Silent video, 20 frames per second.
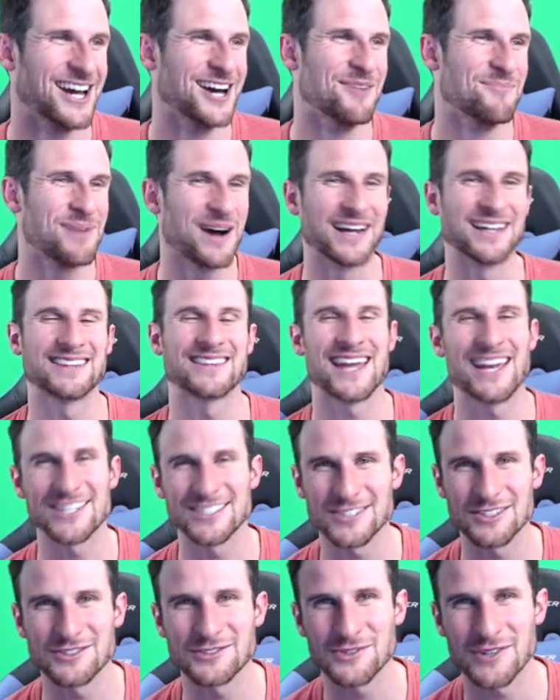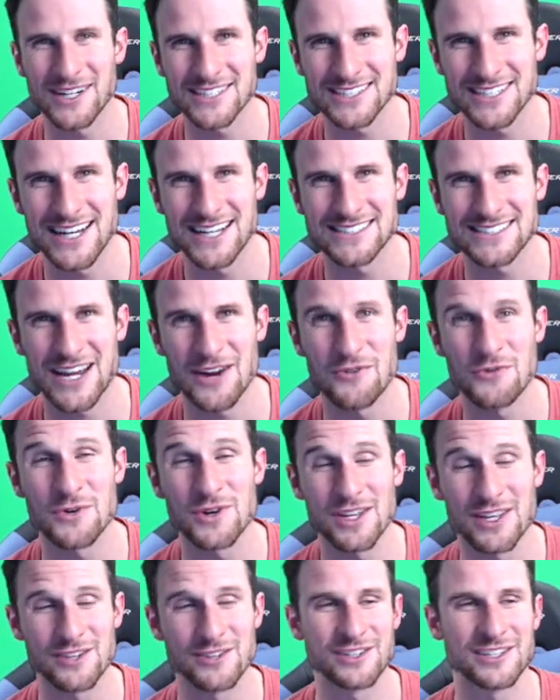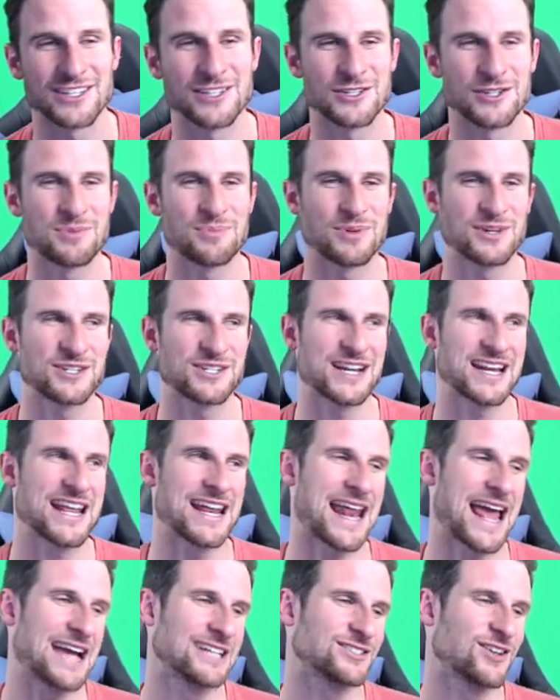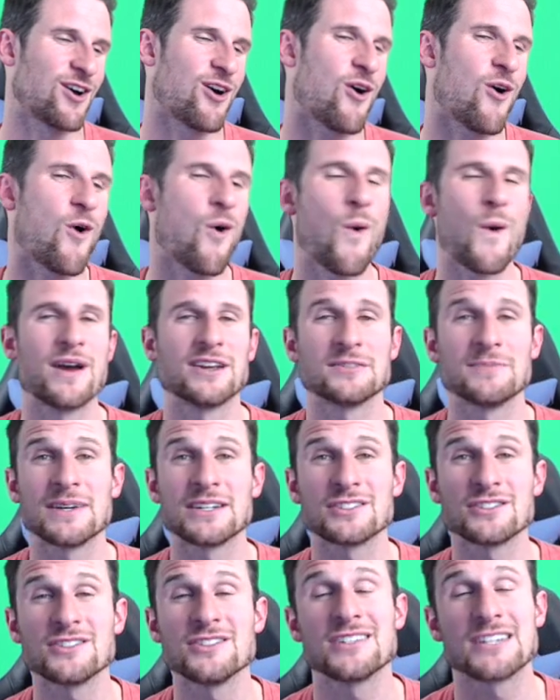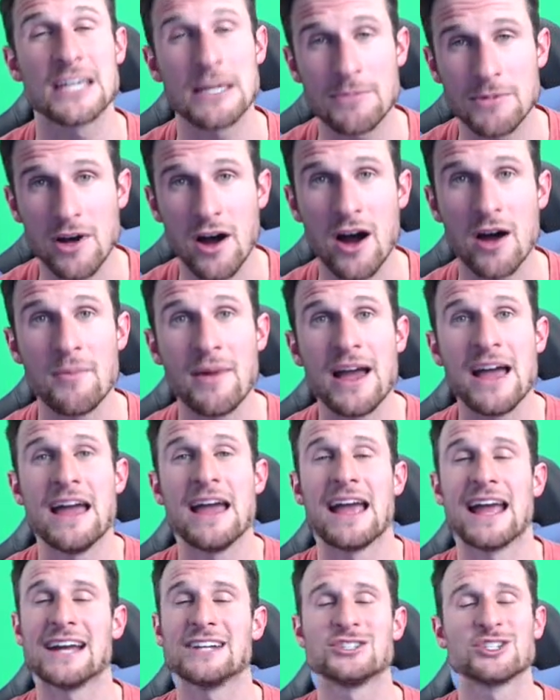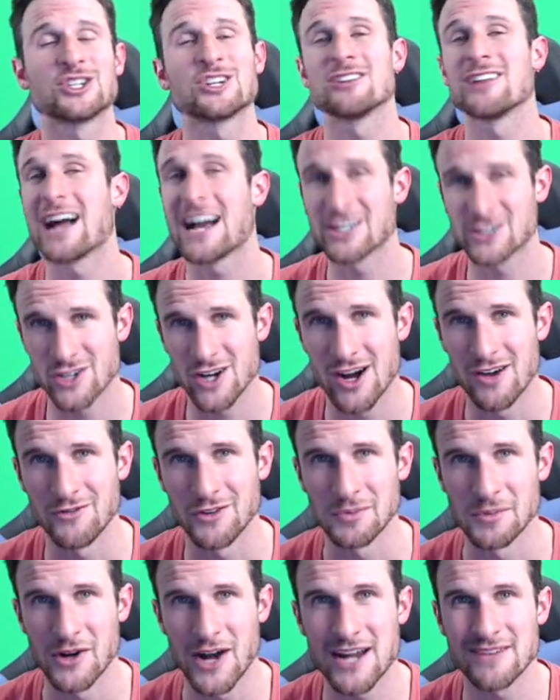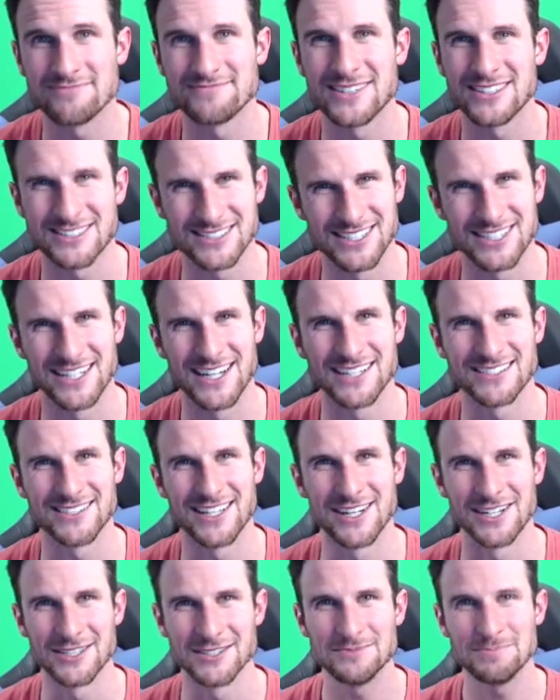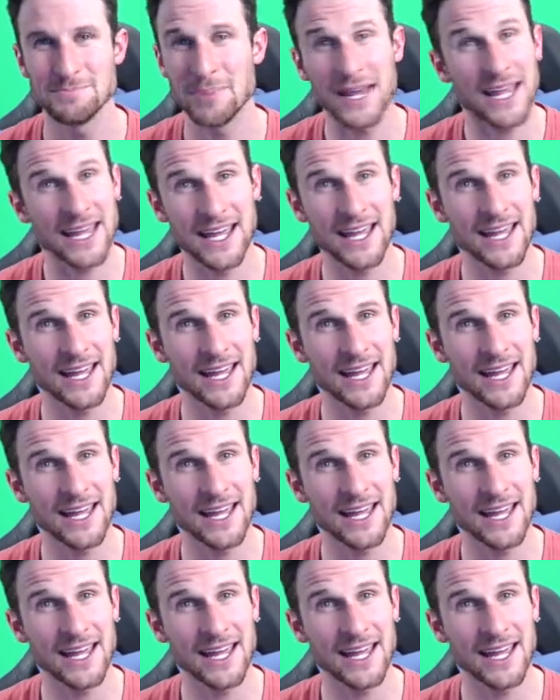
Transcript: But thank you so much for watching, guys. I really, really do appreciate it. And as always, make sure you keep calm and you clash on from me, right? I'll see you guys later. Peace!